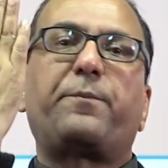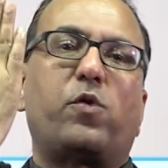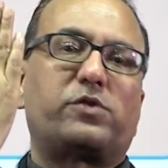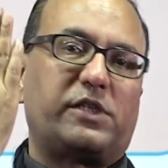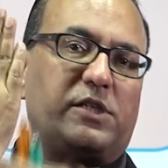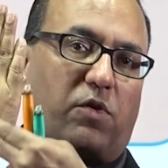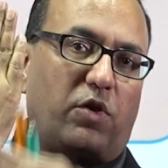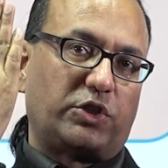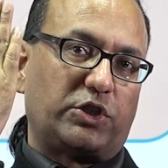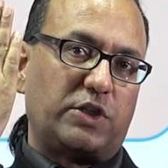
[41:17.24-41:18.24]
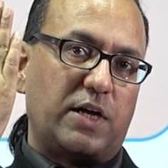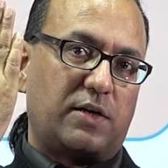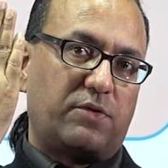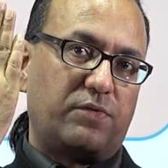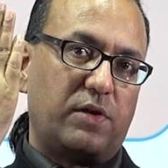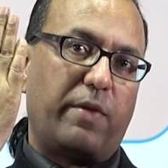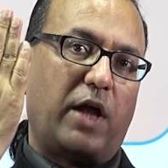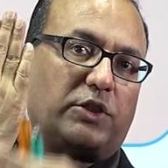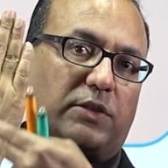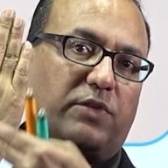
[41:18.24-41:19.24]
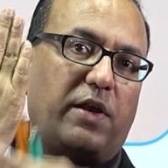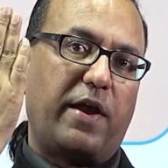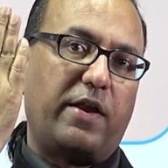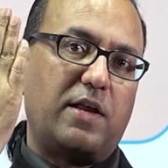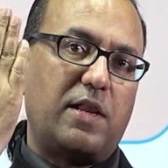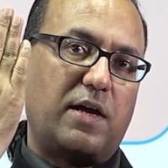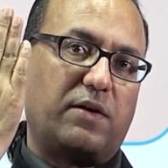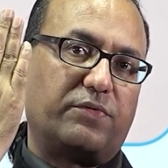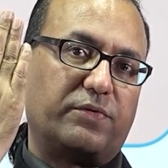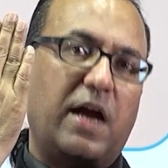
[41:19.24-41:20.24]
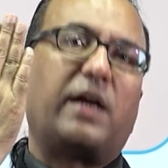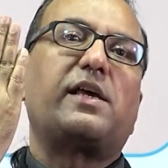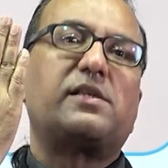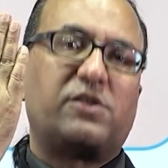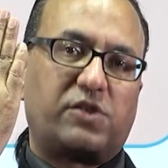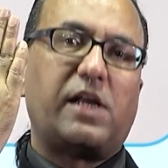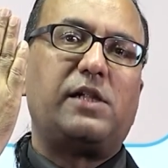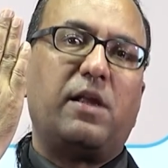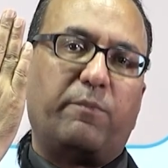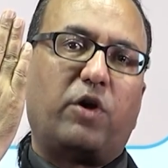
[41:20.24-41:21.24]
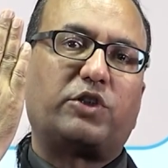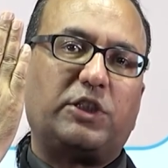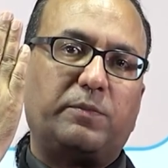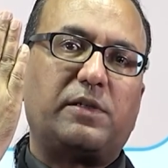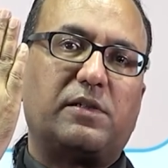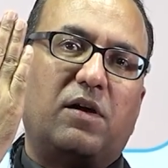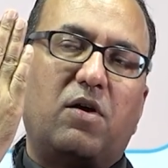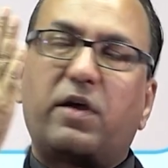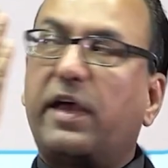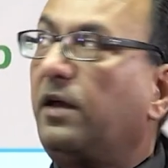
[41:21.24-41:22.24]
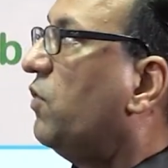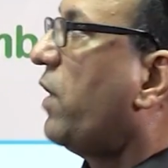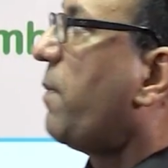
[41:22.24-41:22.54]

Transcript: posterior interosseous nerve, branch of the radial nerve. It is still possible. Okay, what